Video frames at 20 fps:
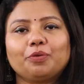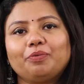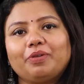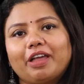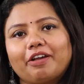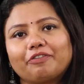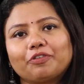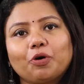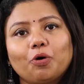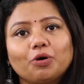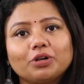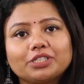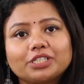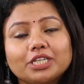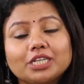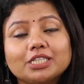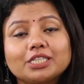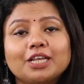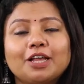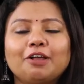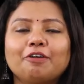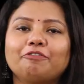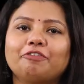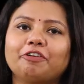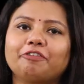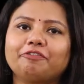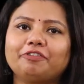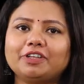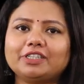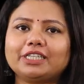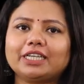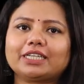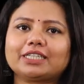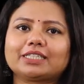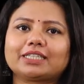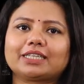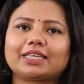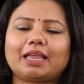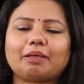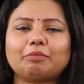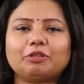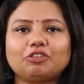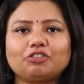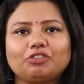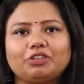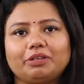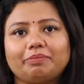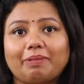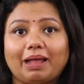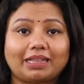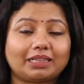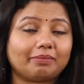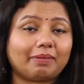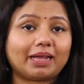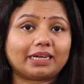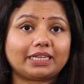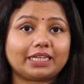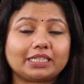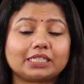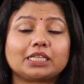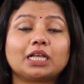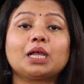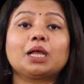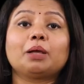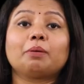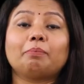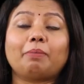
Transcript: We have courses for physics, chemistry, mathematics,